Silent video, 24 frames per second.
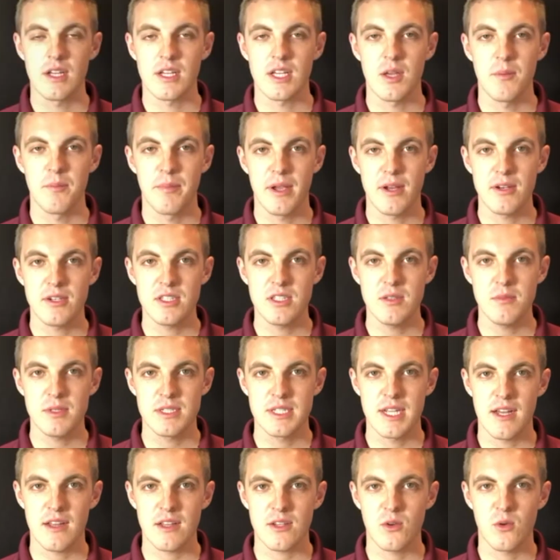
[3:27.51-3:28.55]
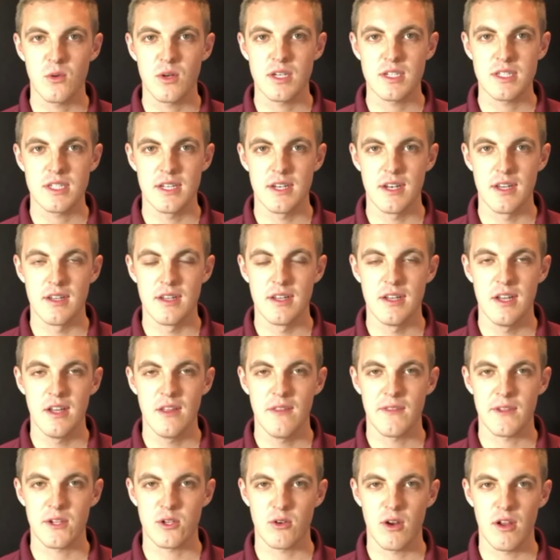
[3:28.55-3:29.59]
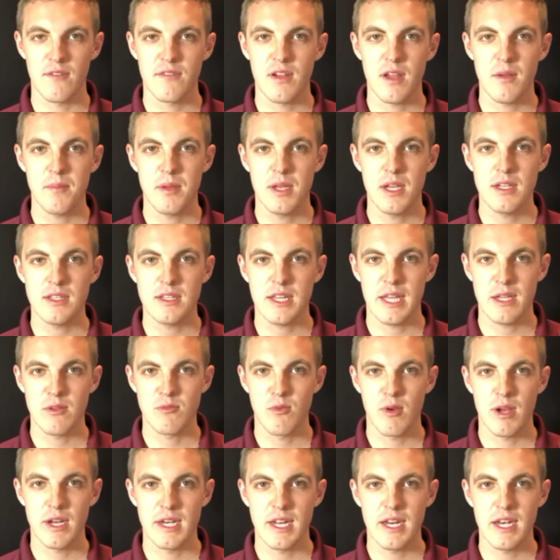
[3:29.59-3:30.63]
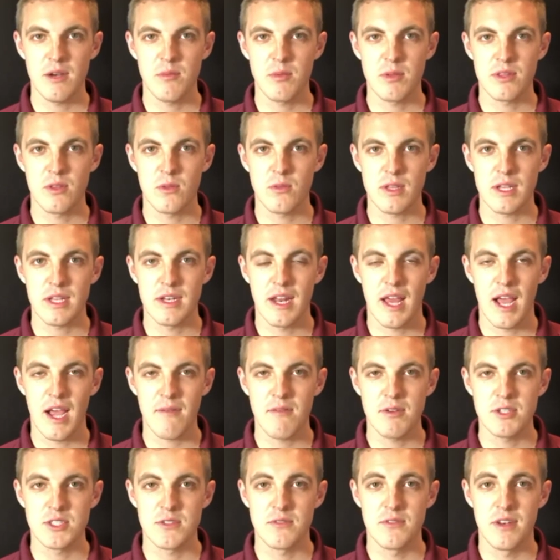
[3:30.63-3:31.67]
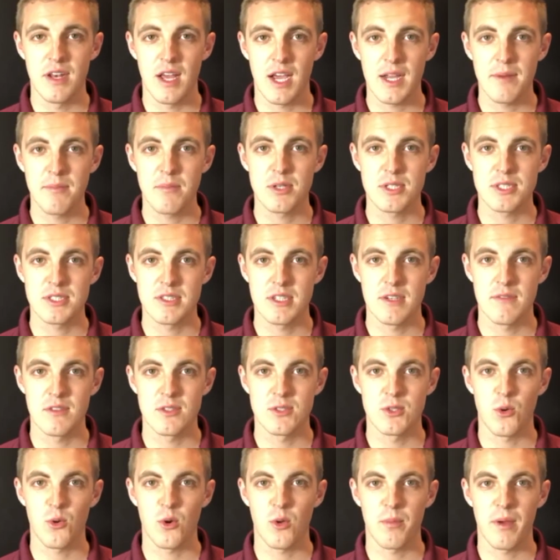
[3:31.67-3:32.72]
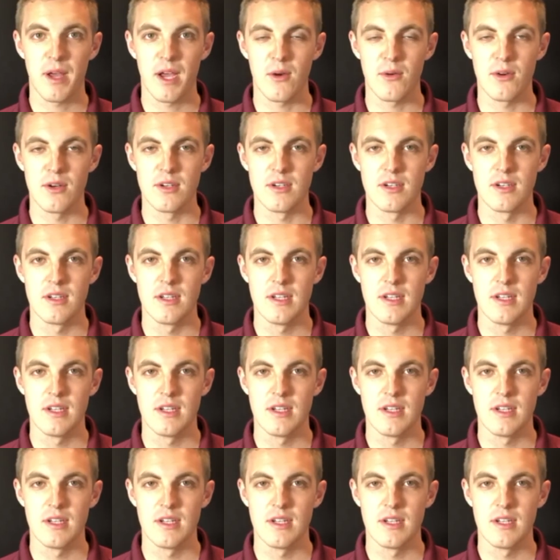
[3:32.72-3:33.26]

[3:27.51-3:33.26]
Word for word: Compared to the metallic horn antenna, the graphite PLA radiated with only an average of 9% of the total power.